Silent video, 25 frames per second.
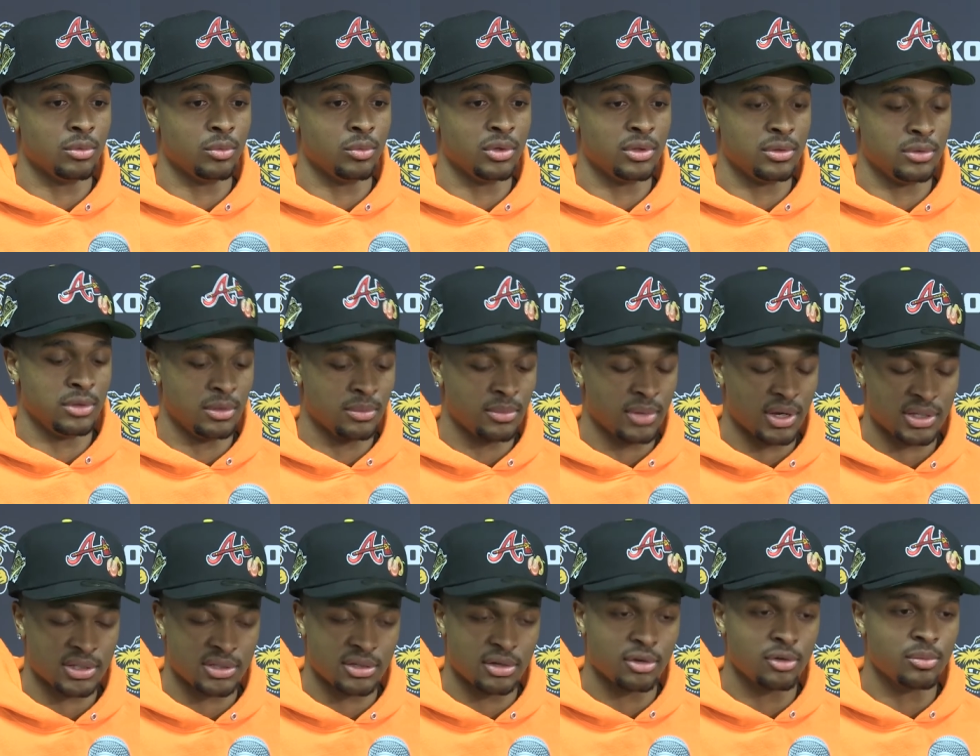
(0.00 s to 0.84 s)
within
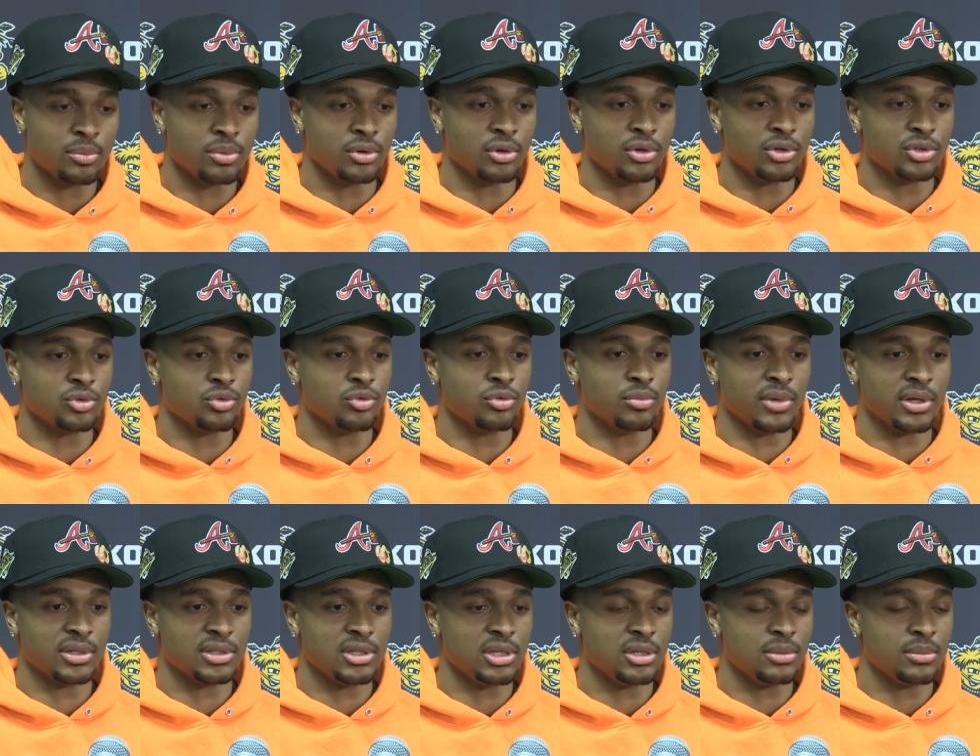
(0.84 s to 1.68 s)
myself, but also with
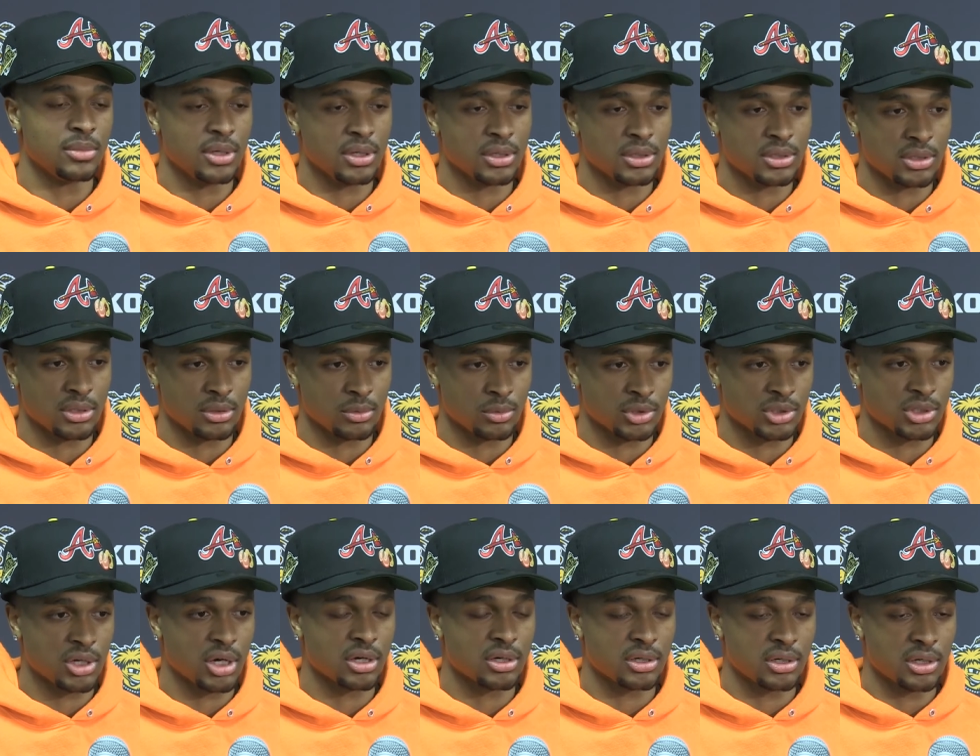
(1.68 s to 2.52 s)
my teammates and
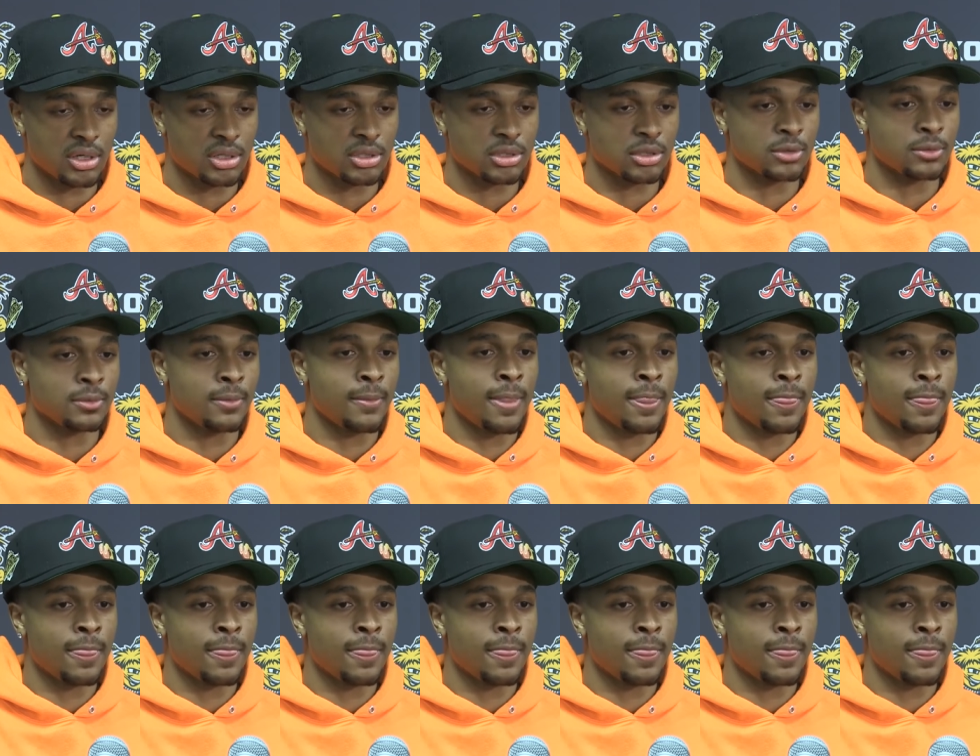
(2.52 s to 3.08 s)
with Shocker Nation.